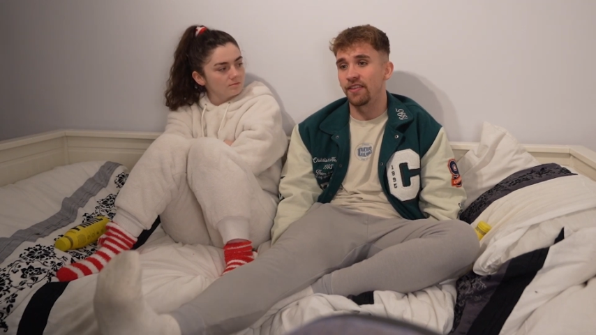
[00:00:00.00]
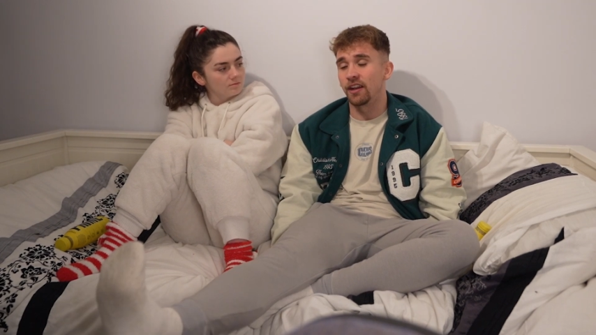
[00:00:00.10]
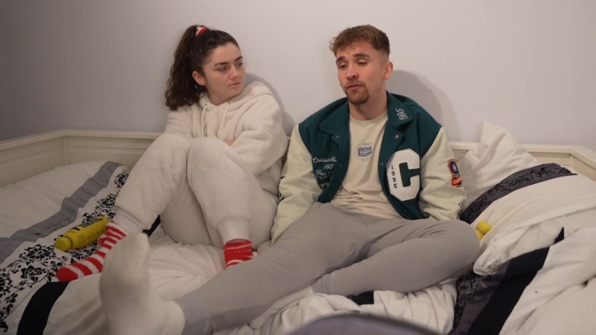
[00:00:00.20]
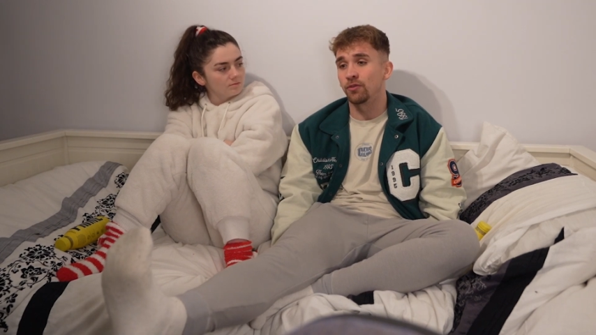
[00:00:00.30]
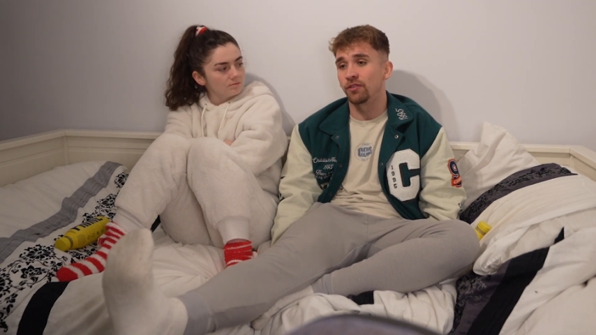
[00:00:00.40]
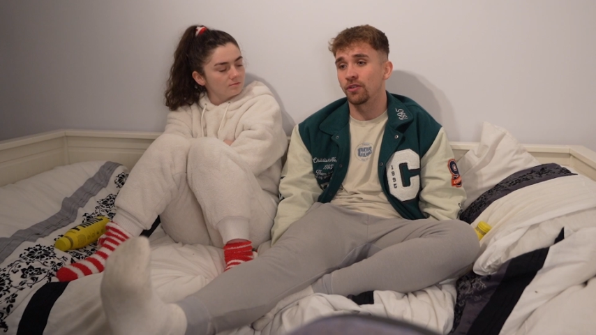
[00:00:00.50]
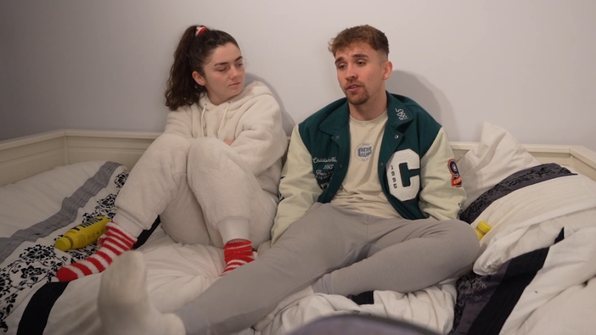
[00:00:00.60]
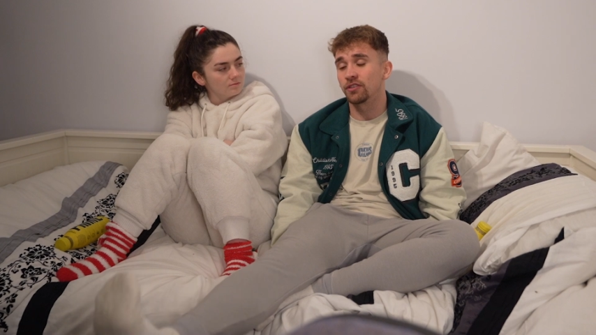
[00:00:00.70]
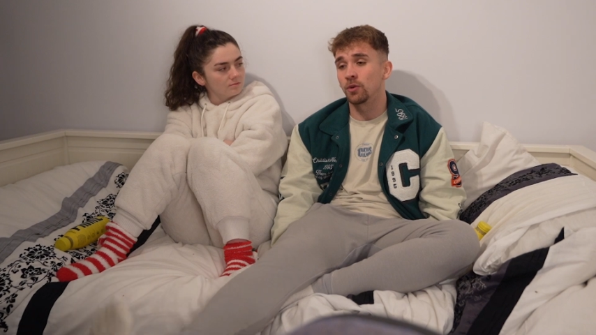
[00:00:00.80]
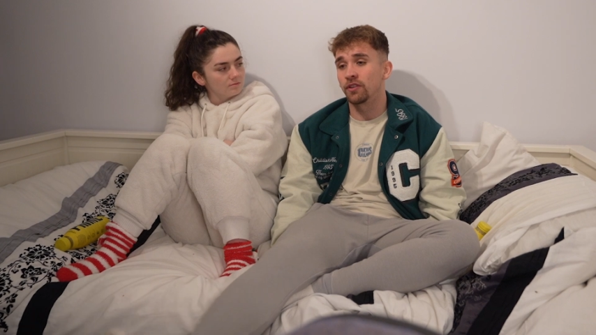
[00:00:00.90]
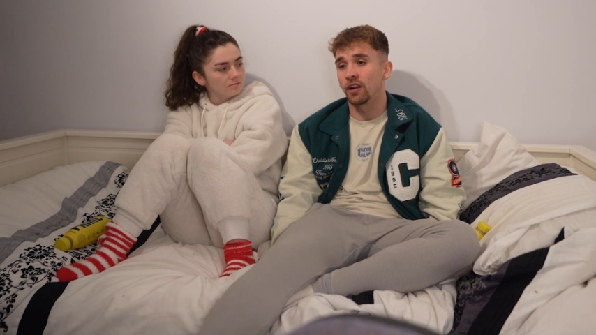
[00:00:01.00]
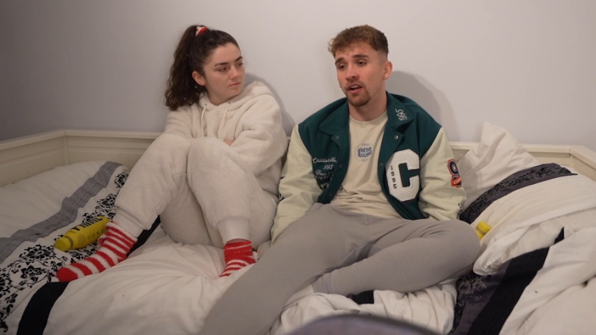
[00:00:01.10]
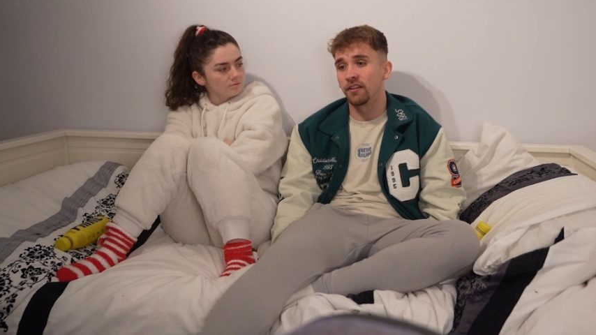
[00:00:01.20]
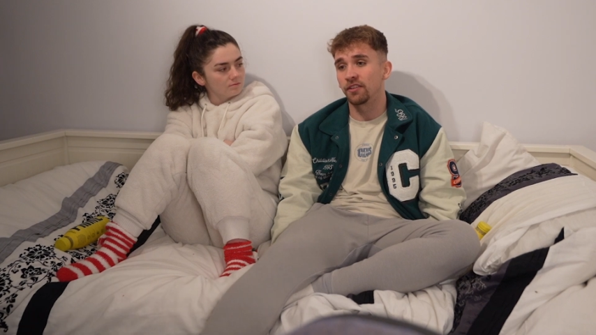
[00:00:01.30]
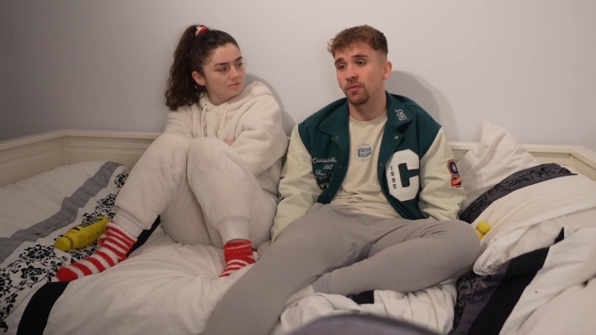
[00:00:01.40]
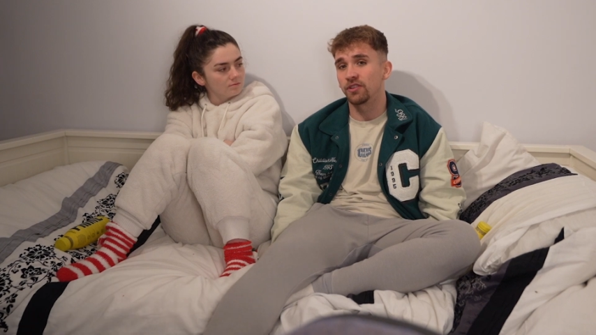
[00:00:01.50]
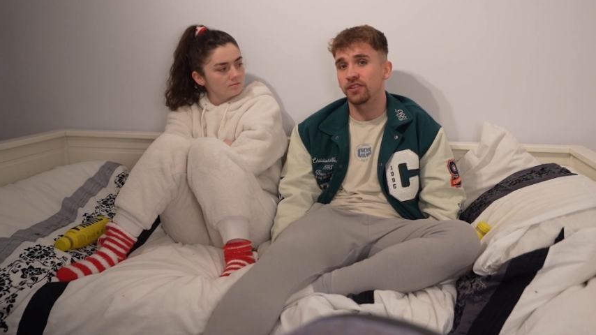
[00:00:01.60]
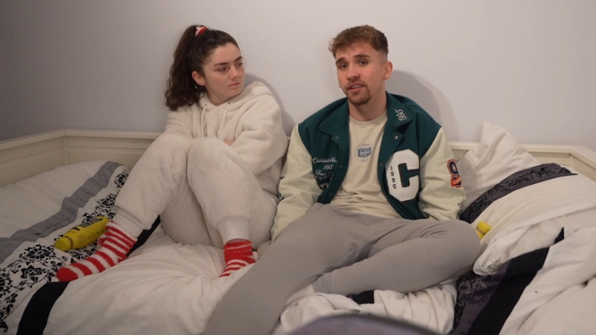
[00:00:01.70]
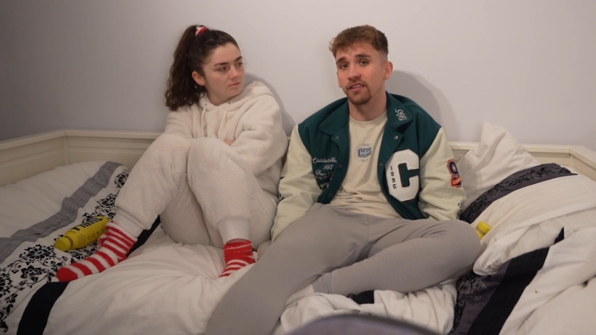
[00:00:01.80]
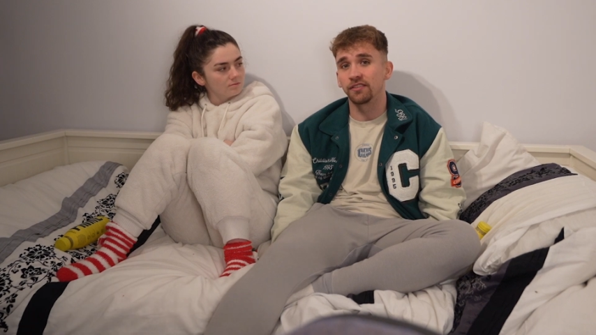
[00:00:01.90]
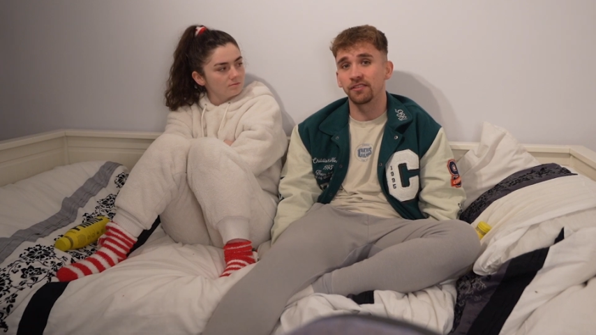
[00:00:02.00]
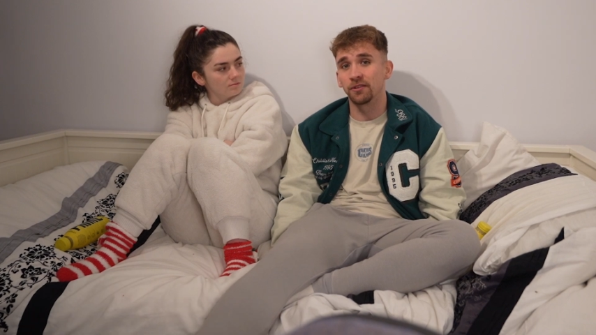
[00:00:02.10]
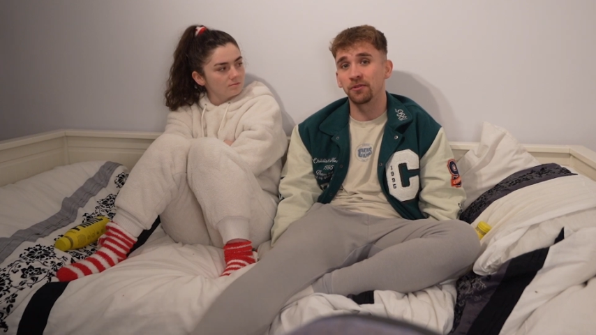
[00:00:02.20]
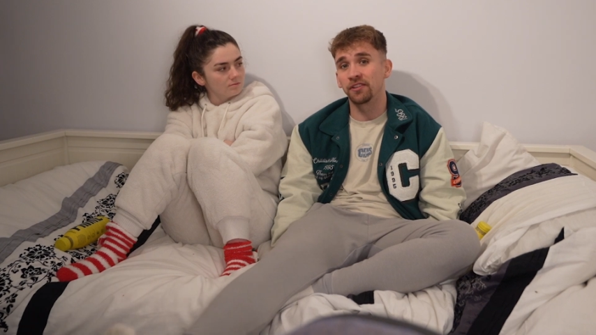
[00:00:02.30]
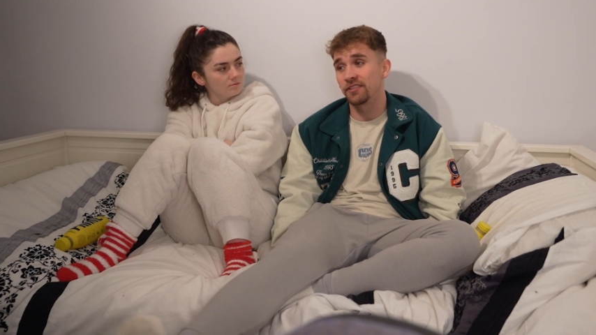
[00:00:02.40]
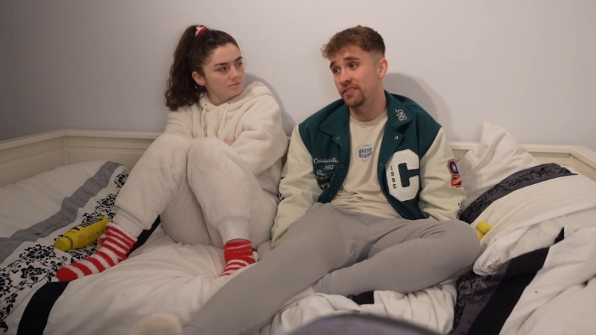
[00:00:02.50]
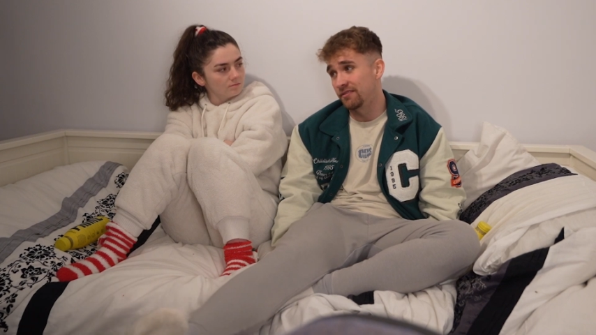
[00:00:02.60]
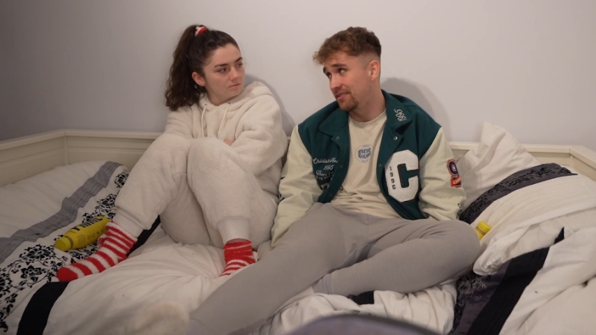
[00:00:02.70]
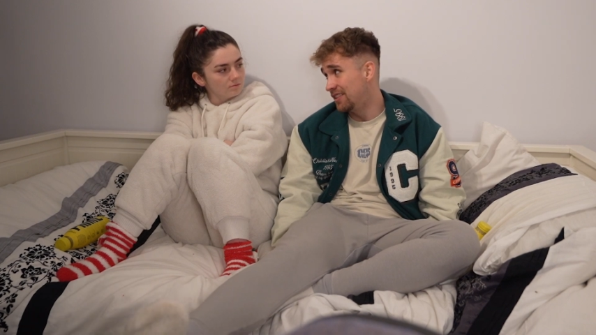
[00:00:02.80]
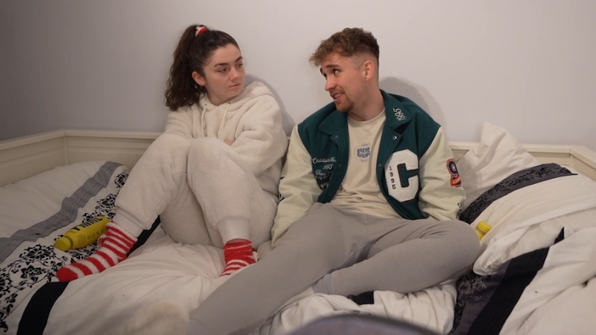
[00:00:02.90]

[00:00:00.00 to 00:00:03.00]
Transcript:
Speaker 1: And then I've also got two other clients, which is Luke Sutton.